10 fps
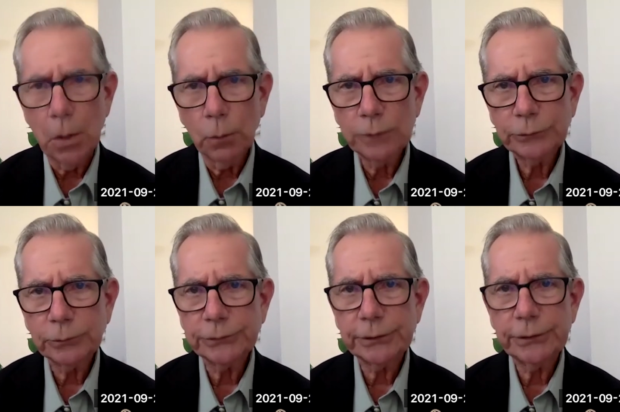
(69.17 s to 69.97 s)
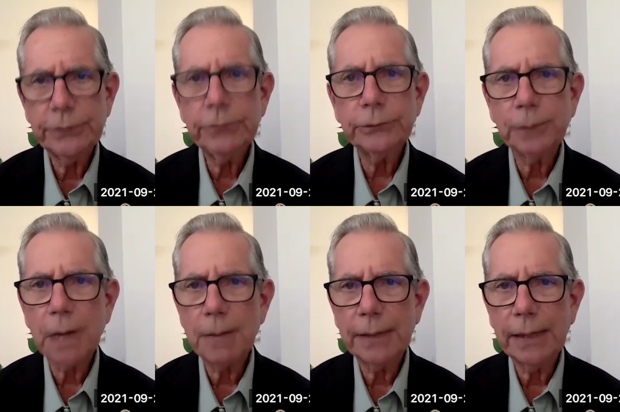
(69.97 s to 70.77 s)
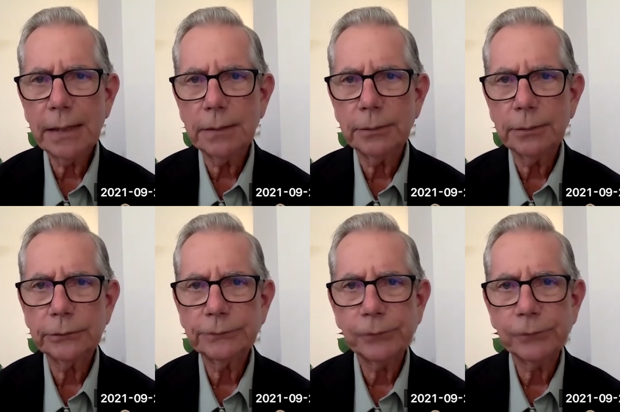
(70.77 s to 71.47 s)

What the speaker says: which was a huge propaganda boost